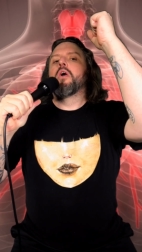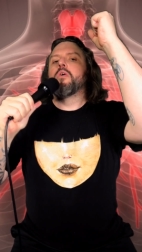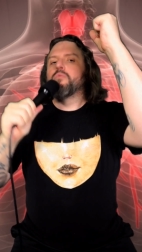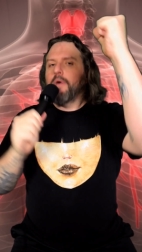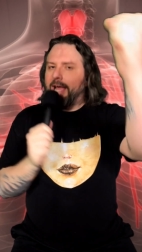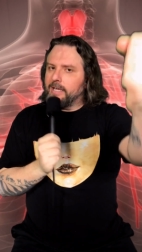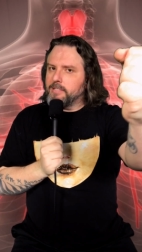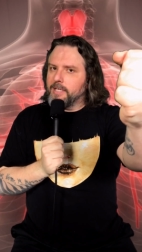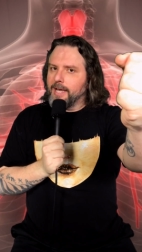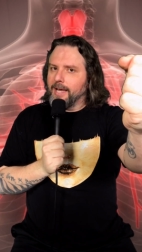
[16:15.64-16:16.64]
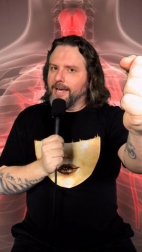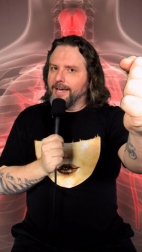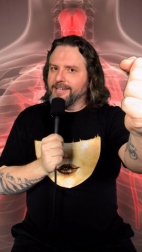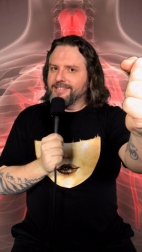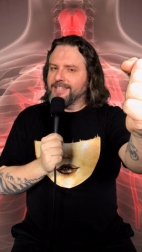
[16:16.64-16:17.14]
Rayz
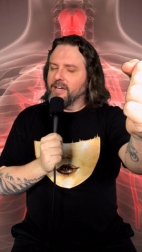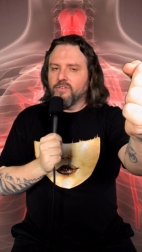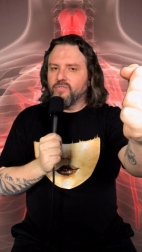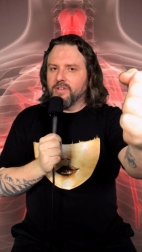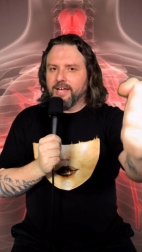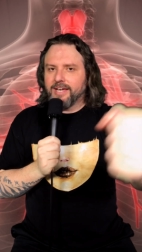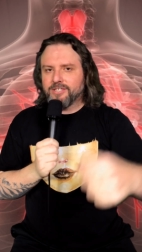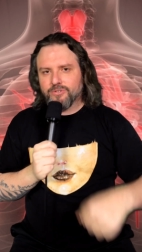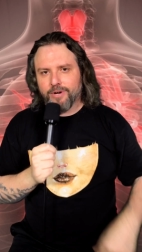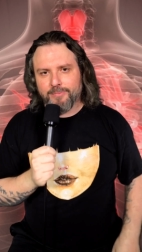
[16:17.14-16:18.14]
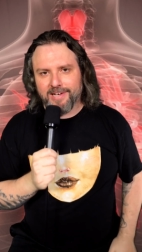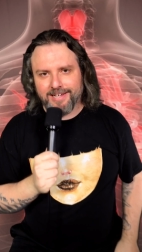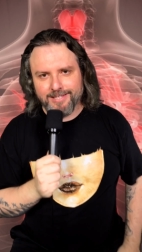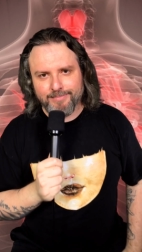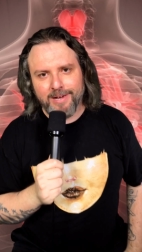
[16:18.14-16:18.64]
Dayz. I don't feel like screaming
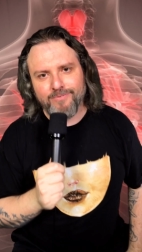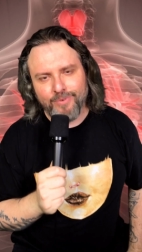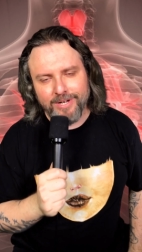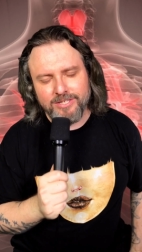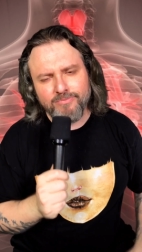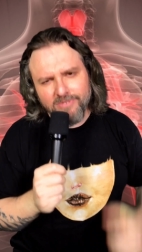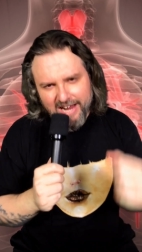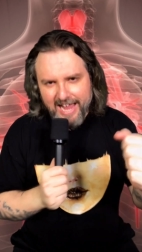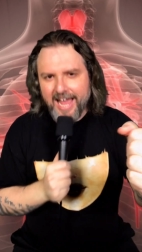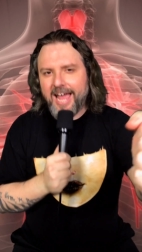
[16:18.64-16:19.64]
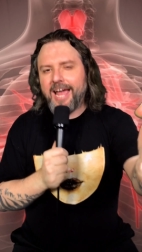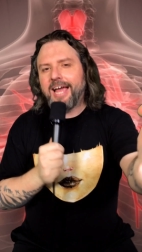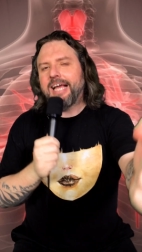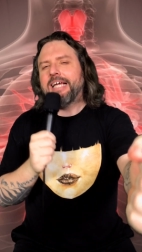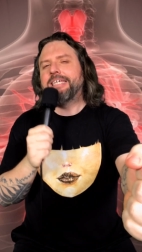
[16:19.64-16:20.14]
because my voice.
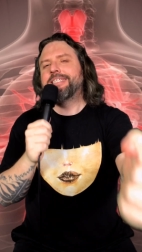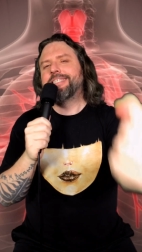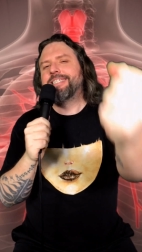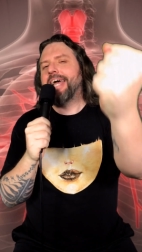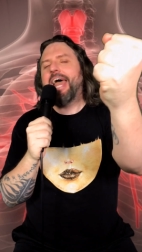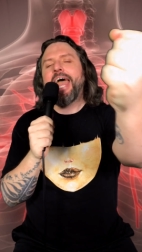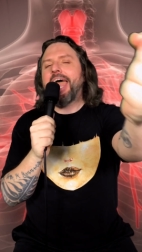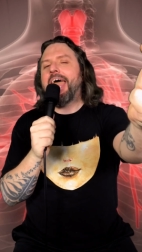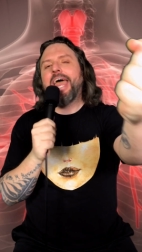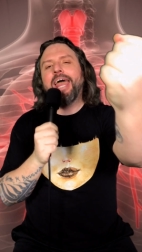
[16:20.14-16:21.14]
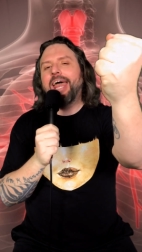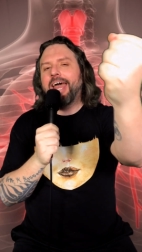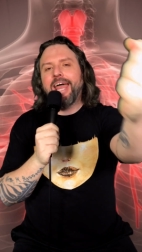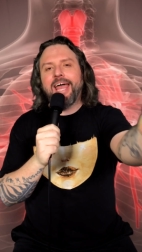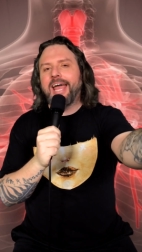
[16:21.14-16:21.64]
Rayz
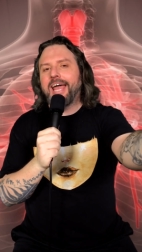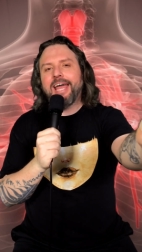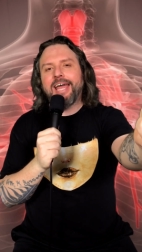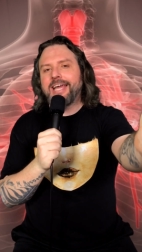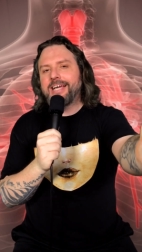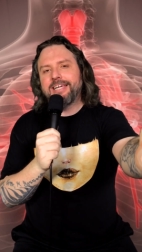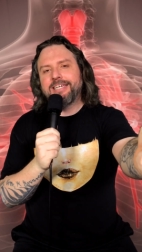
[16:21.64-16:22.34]
Dayz.